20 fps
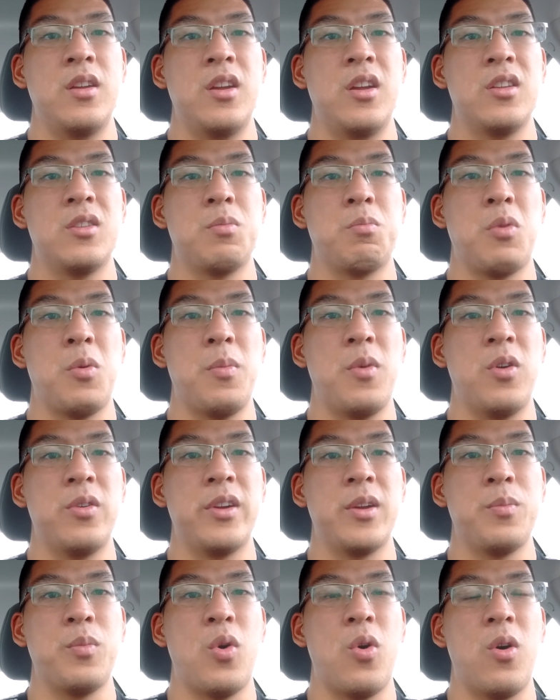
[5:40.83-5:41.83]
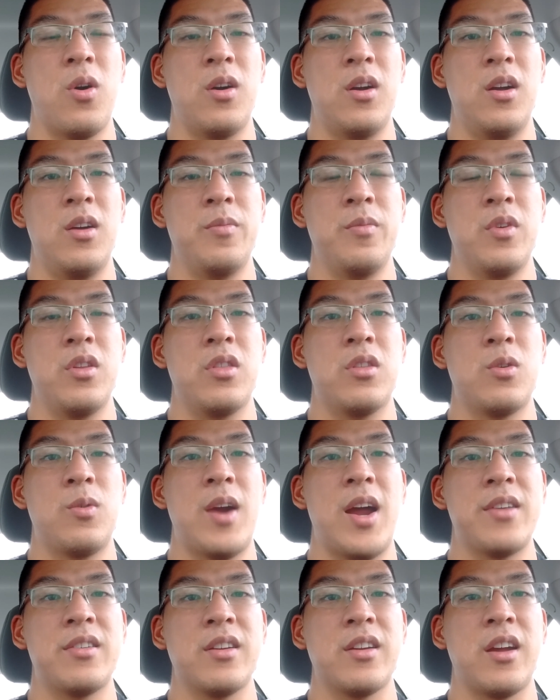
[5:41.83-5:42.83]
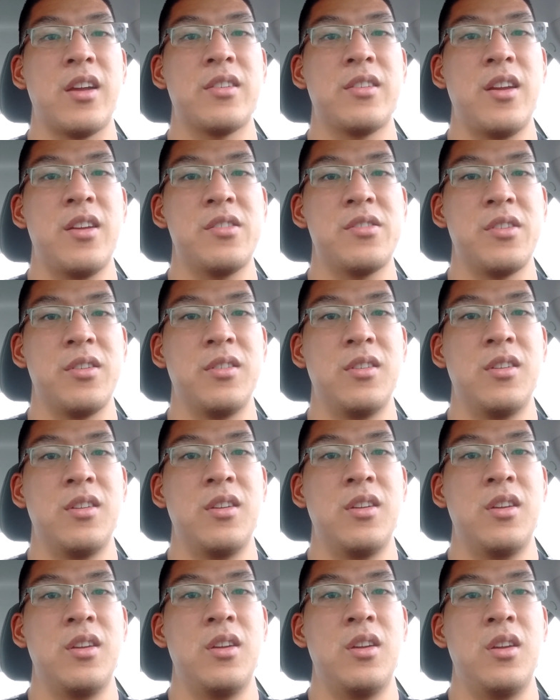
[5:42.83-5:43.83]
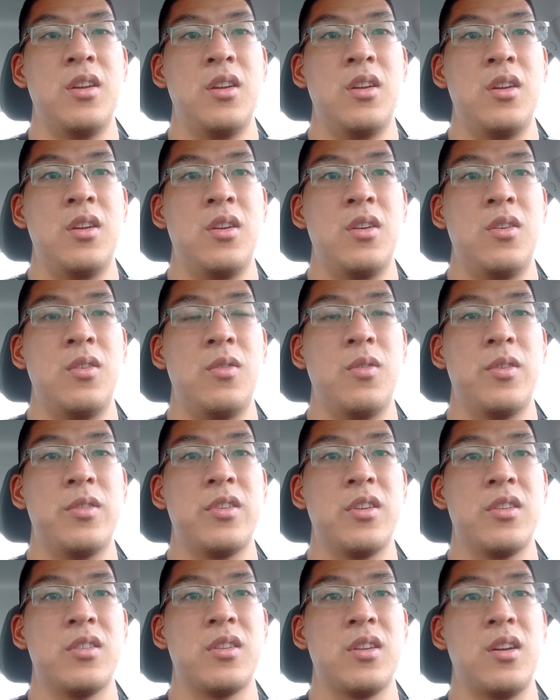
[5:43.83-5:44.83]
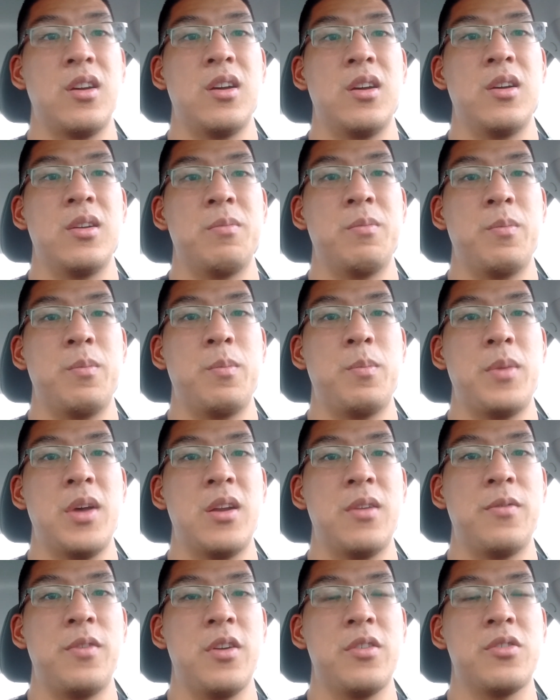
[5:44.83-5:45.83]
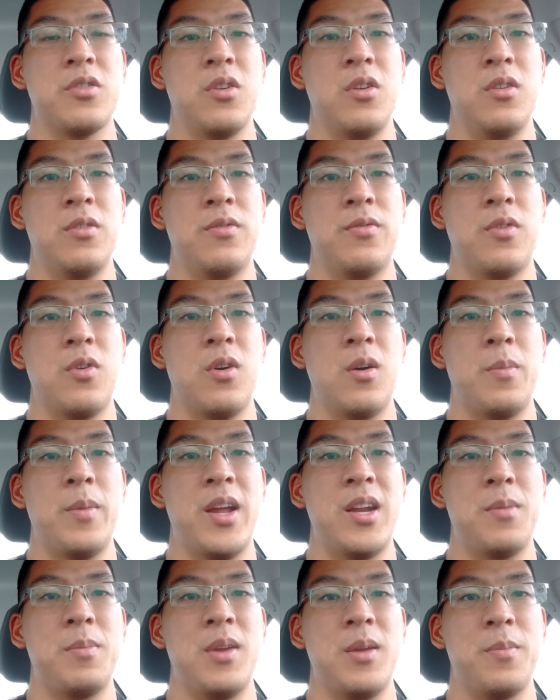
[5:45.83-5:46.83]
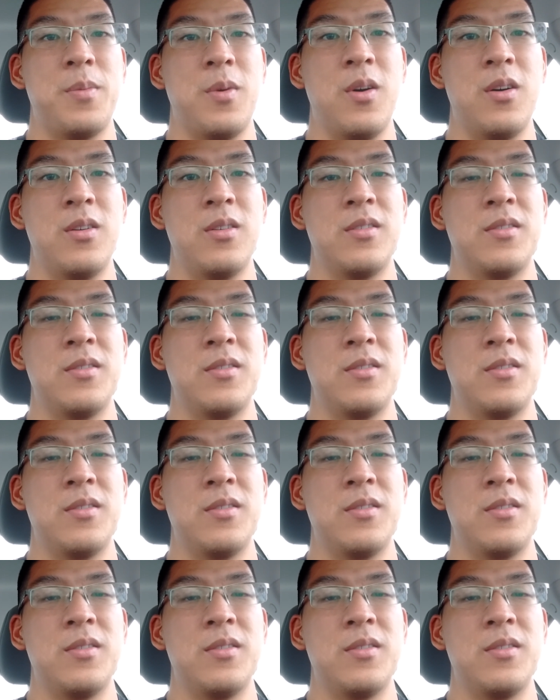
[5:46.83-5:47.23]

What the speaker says: it's promoting more thoracic extension, which is beneficial for many people.